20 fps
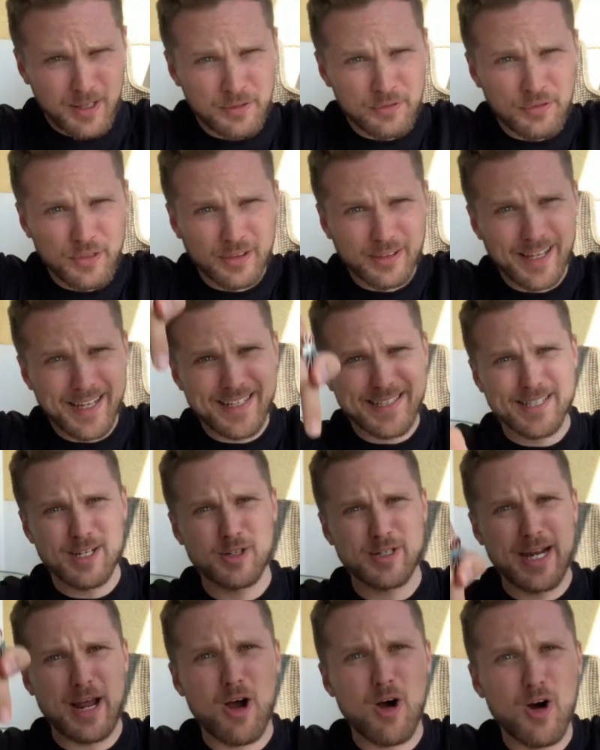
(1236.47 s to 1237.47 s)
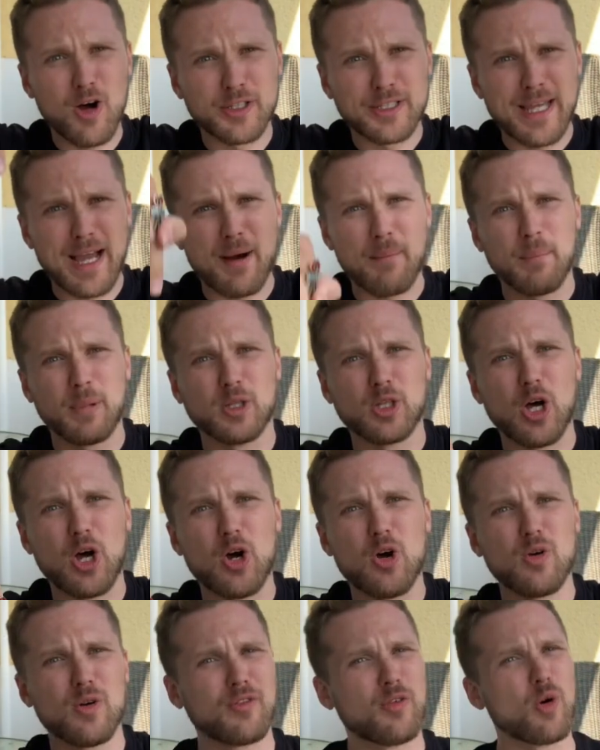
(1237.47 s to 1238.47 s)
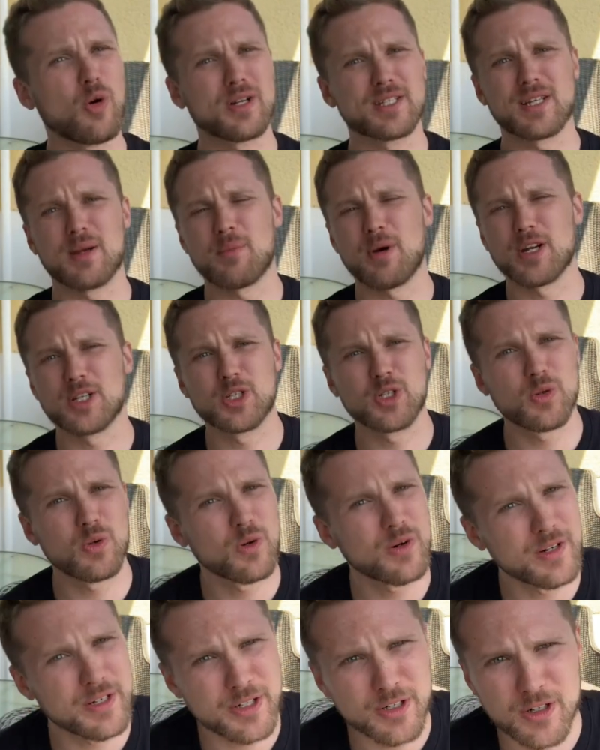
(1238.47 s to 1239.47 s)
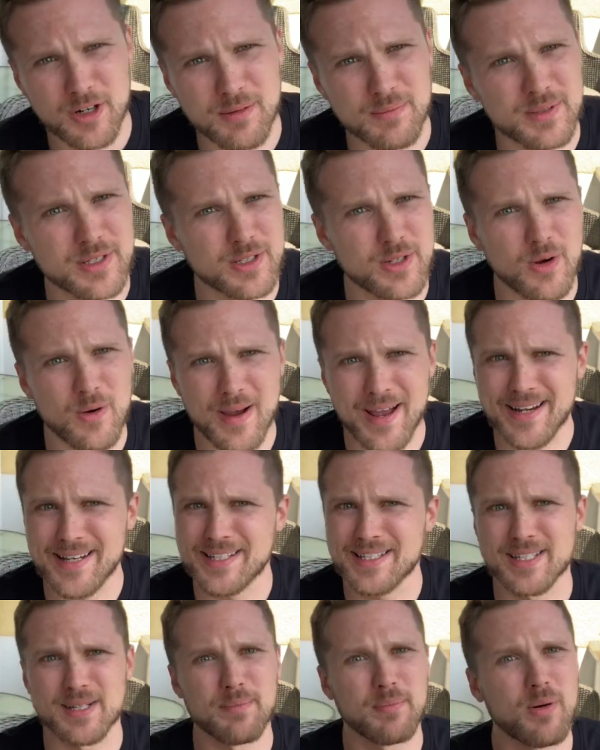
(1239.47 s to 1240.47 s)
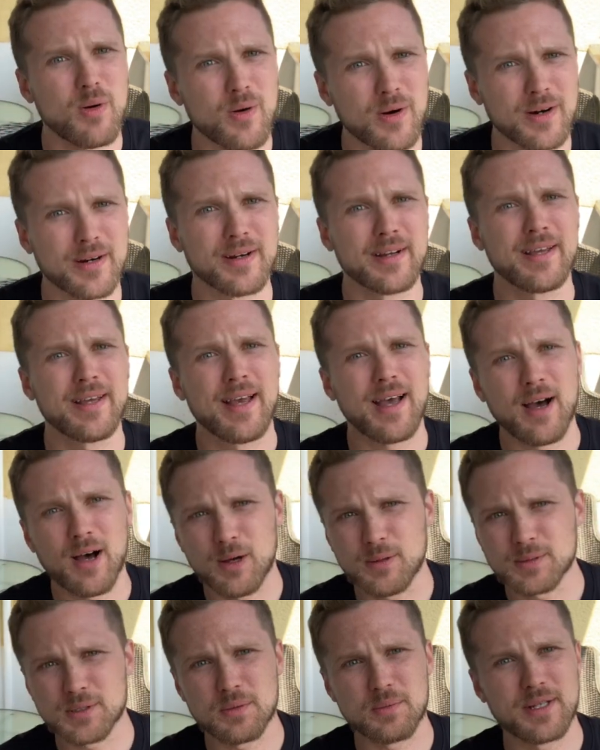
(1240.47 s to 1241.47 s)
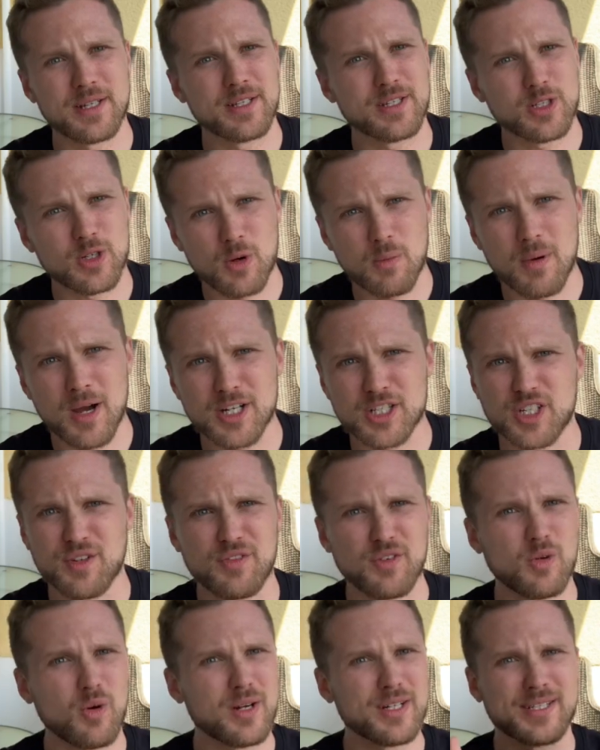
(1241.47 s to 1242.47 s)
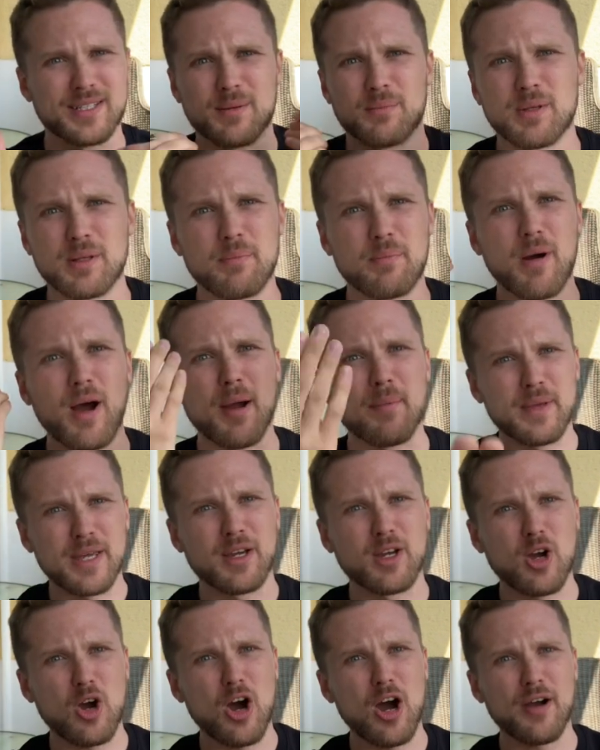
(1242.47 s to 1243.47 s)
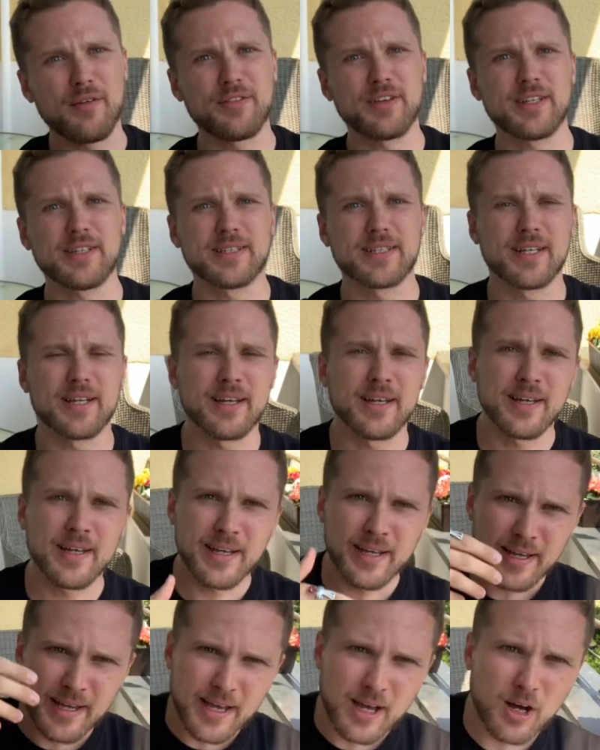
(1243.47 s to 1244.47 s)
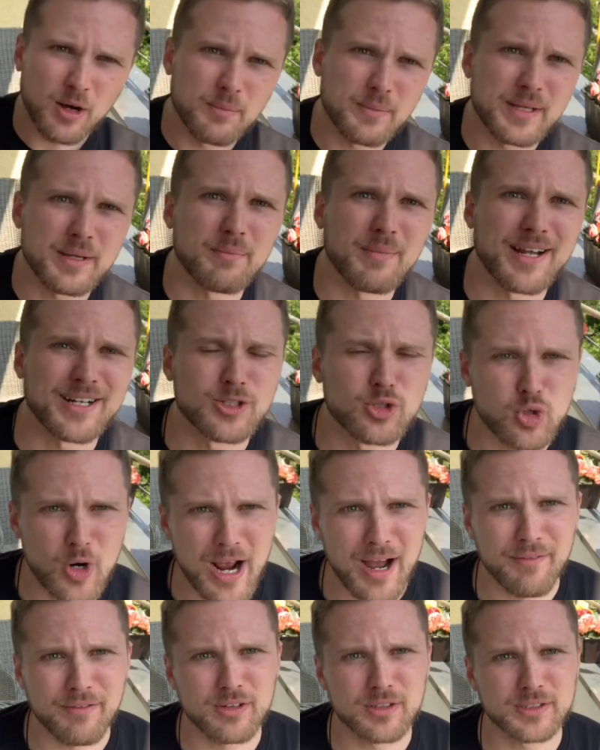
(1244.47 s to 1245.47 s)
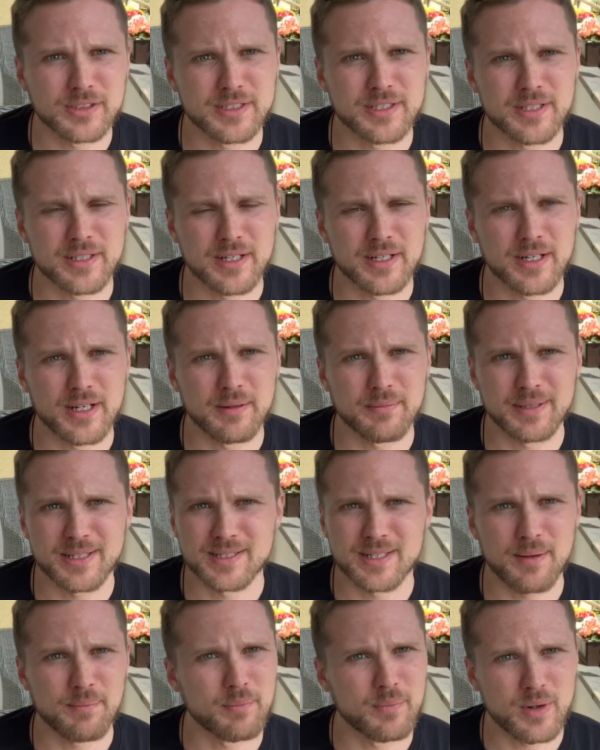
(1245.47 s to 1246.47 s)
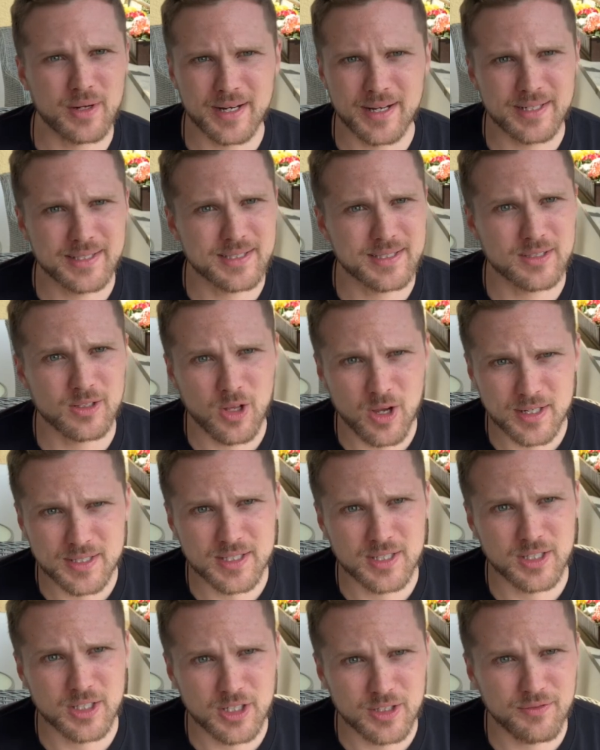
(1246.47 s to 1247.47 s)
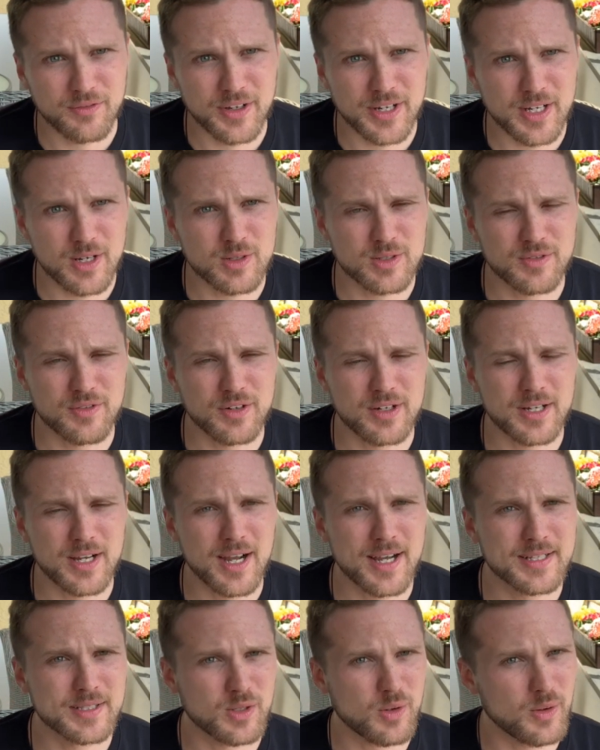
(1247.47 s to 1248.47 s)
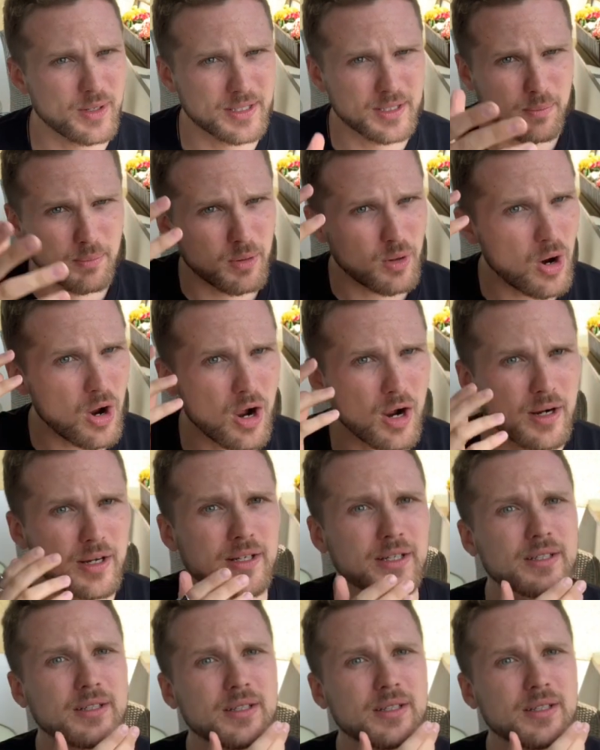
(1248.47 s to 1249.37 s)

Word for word: the links are all down below. Of course, I'm on tour in Europe, so any support helps me so much. If you want to simply buy me a coffee to help me in my travels, uh, because I'm bringing lots of good videos for you guys, going to Prague,